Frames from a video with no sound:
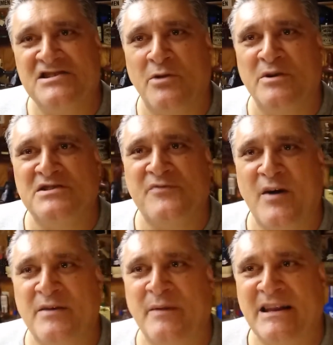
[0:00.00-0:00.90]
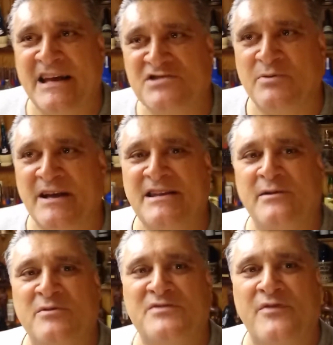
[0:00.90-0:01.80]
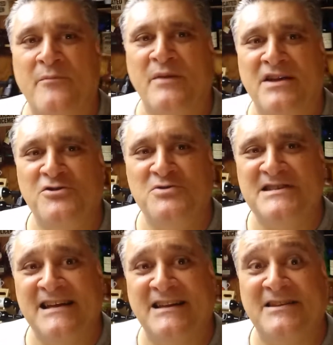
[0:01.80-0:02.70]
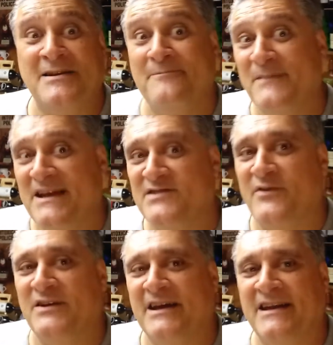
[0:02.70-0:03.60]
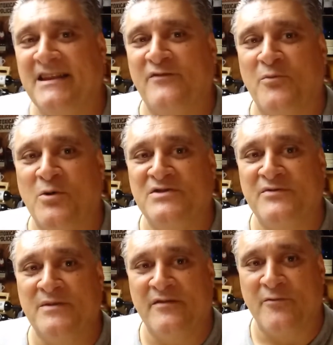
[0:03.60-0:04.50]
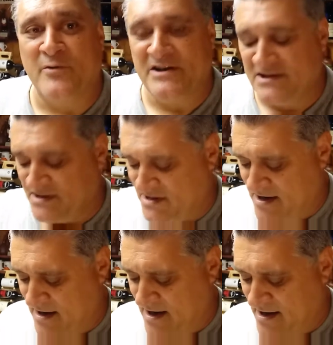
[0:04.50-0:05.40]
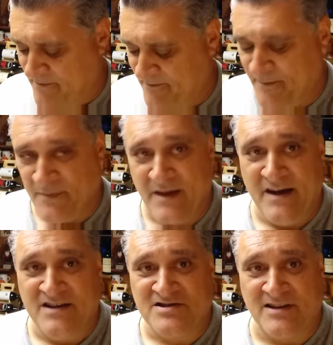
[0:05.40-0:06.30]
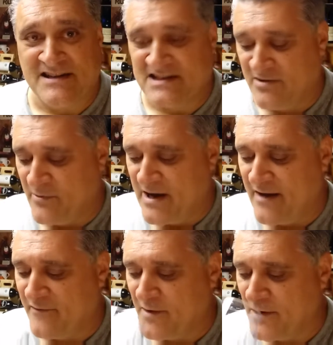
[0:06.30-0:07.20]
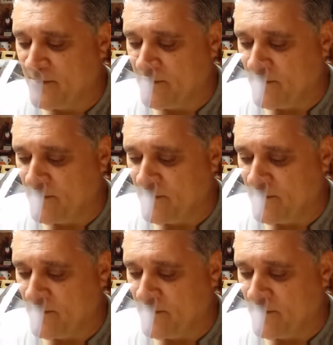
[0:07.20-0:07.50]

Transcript: So what's fun, my last one I did was from uh, New Zealand. It's fun to get different ones from different regions. Um, so let's see what we have here.